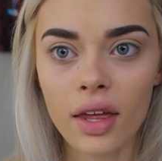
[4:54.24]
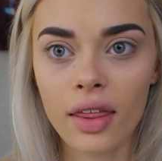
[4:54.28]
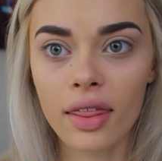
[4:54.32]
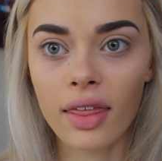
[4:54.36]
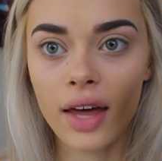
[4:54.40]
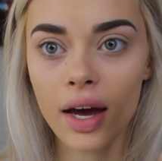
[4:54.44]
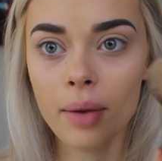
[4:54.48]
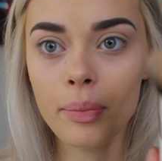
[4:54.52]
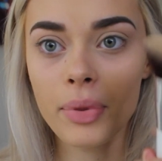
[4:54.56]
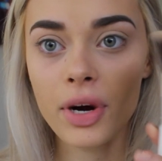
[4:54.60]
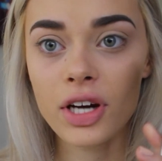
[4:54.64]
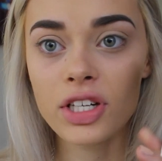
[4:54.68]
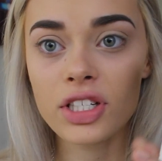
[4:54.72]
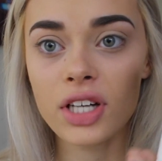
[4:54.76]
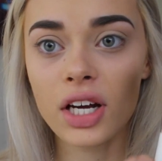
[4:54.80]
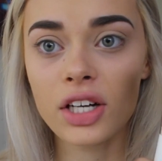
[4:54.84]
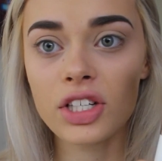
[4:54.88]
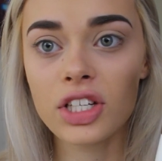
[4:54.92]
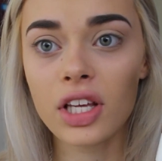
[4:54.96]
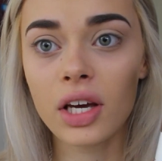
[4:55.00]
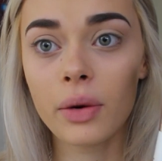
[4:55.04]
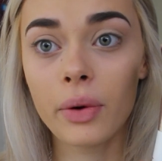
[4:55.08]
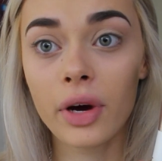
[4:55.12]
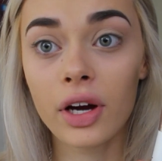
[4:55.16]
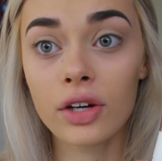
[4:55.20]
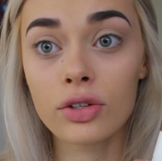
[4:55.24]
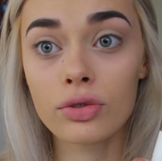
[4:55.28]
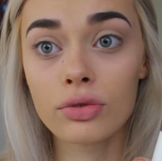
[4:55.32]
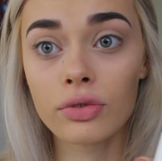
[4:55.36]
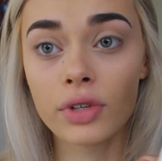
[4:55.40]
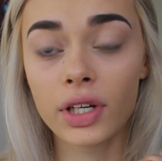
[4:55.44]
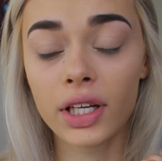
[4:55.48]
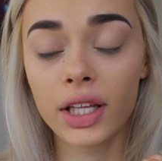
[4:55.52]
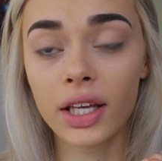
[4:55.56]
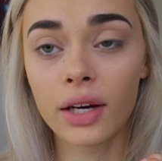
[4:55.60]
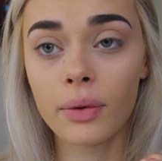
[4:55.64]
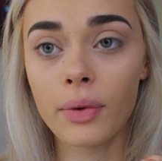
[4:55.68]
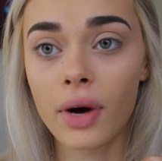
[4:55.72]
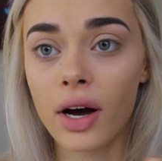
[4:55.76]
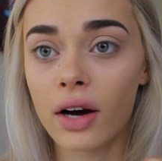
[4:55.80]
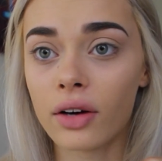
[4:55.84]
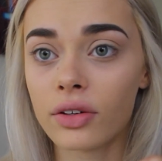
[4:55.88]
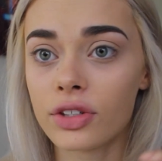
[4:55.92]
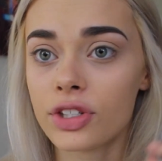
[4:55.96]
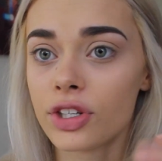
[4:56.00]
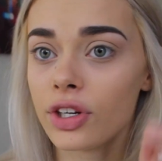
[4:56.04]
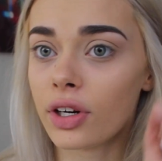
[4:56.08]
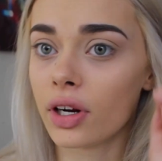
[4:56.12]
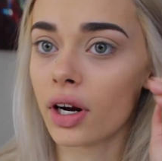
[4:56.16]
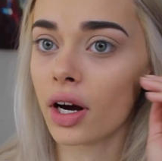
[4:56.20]
That brush actually worked really
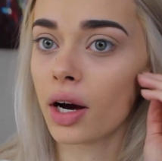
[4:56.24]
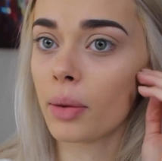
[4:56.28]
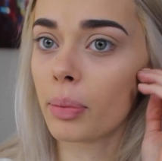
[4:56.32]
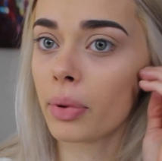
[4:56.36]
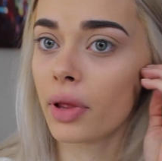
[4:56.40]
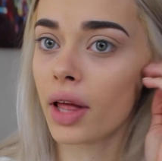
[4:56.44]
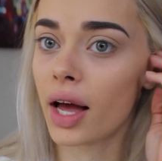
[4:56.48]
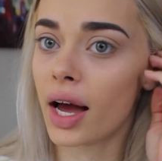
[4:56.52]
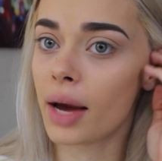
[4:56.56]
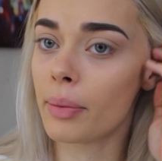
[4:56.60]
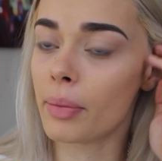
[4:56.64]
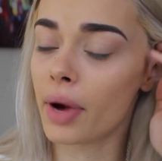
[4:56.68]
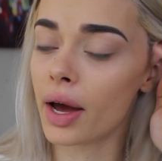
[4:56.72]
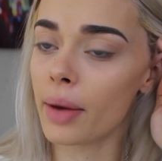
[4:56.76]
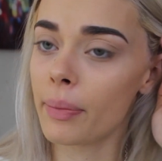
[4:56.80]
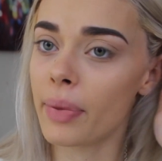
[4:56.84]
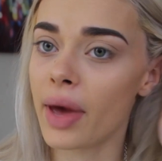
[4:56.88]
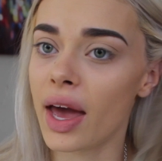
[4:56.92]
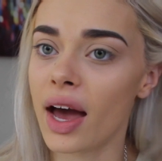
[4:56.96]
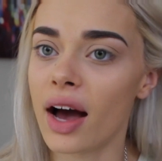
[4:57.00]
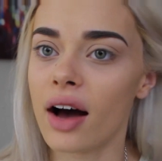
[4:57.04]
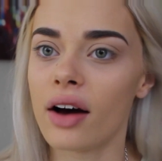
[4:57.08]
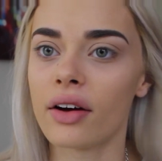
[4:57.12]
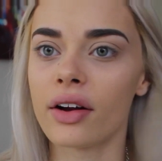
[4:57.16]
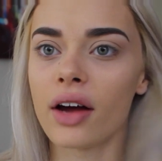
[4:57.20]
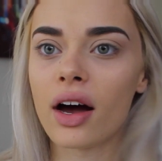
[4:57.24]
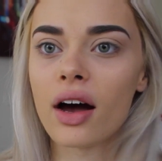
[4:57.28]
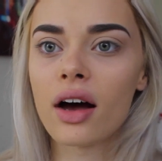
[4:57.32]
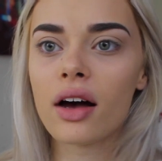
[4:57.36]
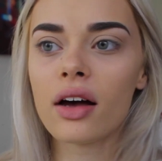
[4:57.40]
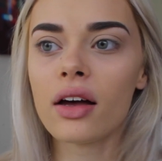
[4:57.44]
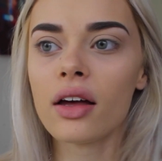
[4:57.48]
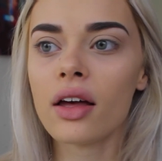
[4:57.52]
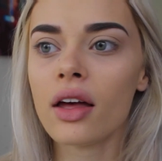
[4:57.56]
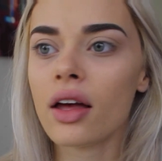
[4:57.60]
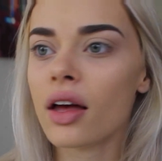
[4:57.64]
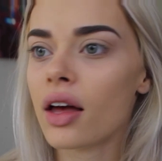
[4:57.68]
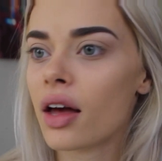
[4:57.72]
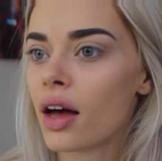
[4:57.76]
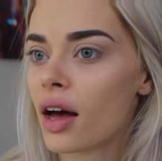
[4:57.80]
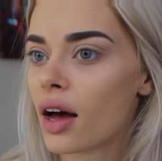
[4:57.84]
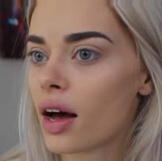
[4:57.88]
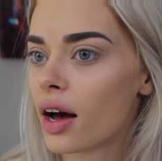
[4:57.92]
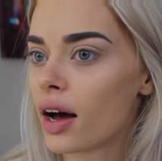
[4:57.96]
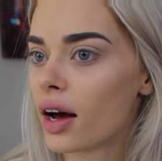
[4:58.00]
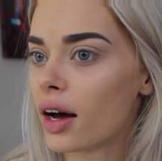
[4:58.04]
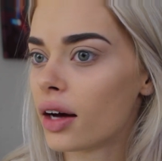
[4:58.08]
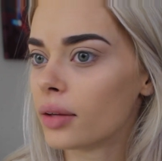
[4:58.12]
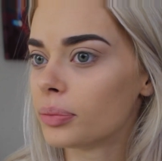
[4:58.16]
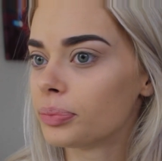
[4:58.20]
well to apply my powder.
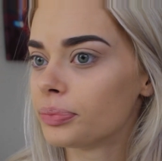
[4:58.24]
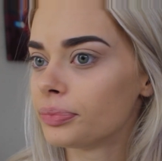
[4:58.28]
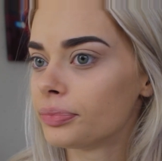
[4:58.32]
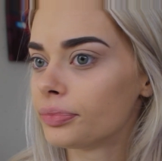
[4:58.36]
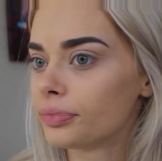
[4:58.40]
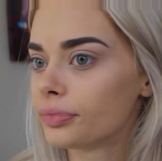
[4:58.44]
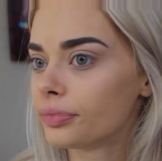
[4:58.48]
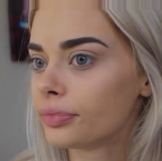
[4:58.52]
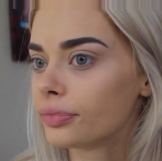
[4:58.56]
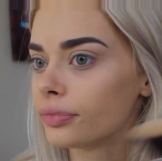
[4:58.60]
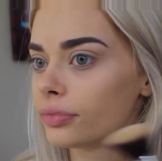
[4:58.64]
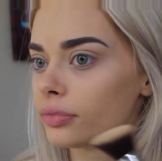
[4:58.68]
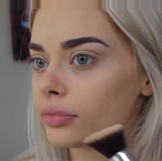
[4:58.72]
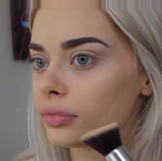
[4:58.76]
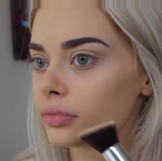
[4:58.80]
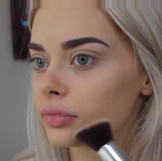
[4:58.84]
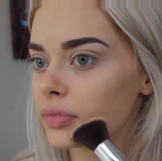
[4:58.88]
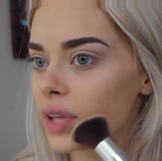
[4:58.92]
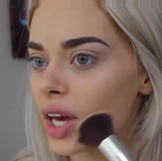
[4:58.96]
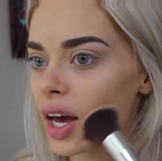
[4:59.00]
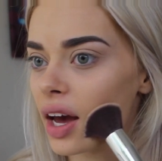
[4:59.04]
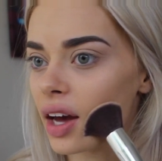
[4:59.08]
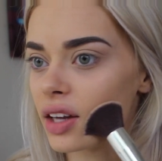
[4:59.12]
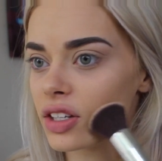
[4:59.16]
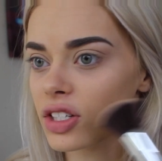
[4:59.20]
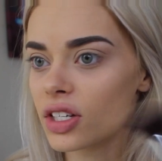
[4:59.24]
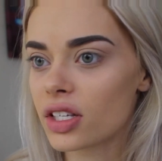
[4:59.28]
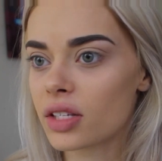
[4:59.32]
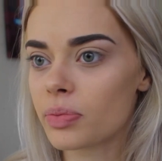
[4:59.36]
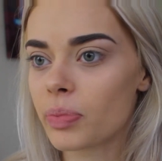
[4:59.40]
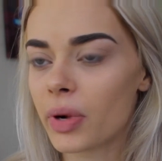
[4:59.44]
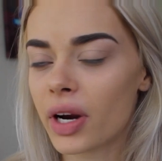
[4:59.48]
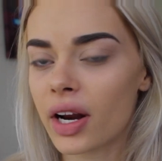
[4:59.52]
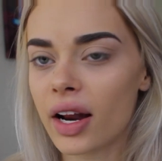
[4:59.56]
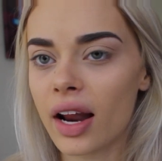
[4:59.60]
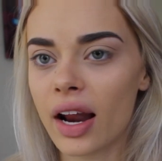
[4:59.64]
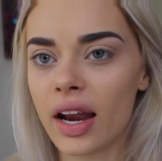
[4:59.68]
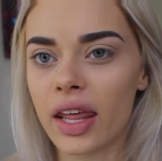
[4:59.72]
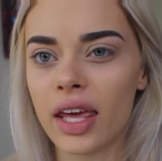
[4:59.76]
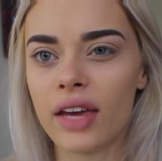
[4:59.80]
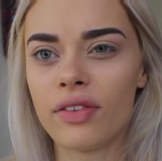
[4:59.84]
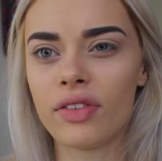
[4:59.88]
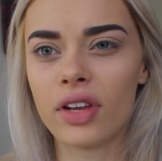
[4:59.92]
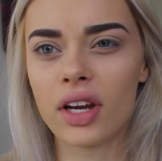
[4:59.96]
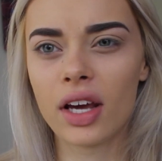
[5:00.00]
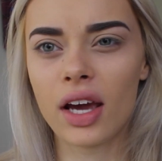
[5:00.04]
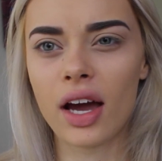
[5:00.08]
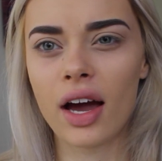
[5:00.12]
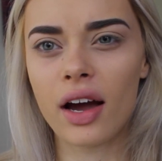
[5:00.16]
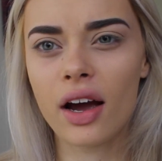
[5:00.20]
yeah, I just spread it out
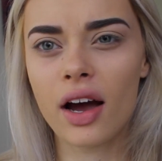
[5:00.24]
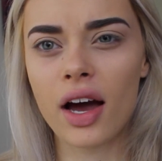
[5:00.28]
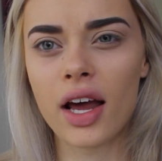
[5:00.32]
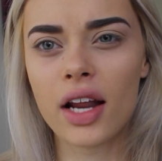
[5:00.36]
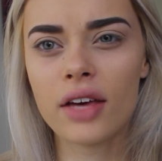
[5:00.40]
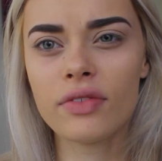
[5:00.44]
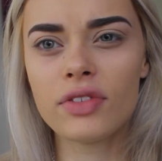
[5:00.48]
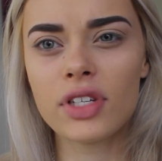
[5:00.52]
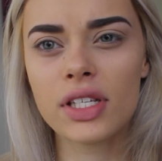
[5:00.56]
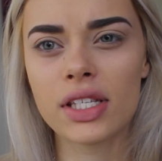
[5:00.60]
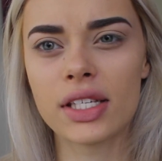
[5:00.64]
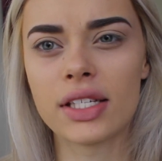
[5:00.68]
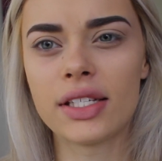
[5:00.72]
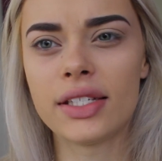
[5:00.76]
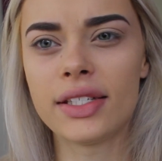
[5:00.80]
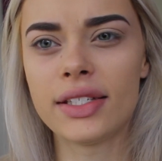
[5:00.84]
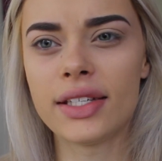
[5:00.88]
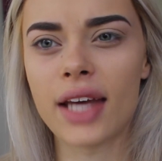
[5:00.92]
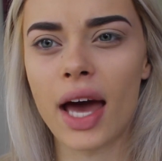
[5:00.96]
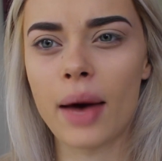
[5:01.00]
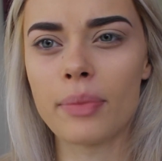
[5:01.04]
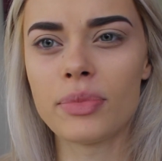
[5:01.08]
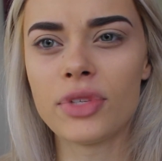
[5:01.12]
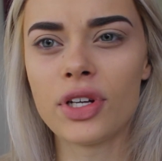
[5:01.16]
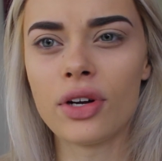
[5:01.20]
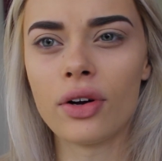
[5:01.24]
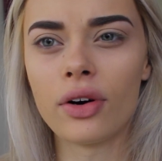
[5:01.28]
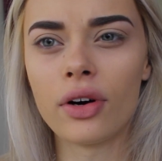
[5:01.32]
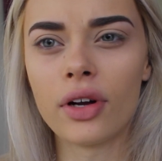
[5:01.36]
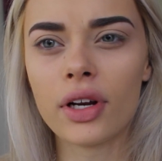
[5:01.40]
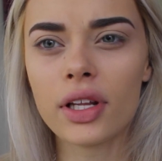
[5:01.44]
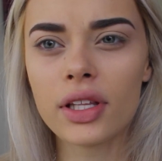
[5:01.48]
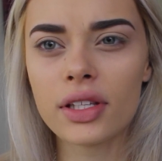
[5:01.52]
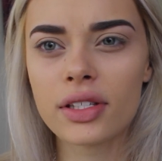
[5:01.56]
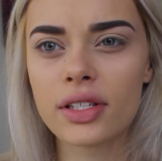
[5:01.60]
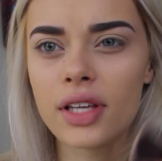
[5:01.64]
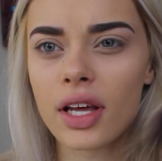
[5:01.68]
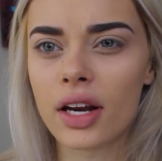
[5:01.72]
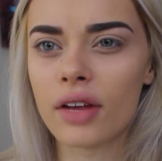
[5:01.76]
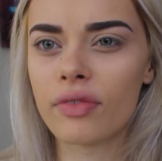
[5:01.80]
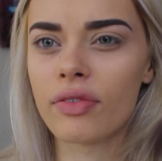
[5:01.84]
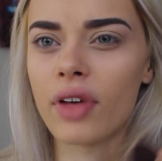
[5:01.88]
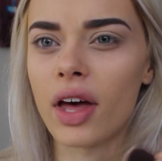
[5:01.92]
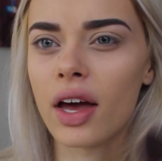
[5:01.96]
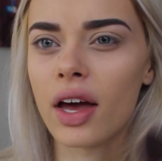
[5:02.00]
evenly. I kind of just dabbed it on instead of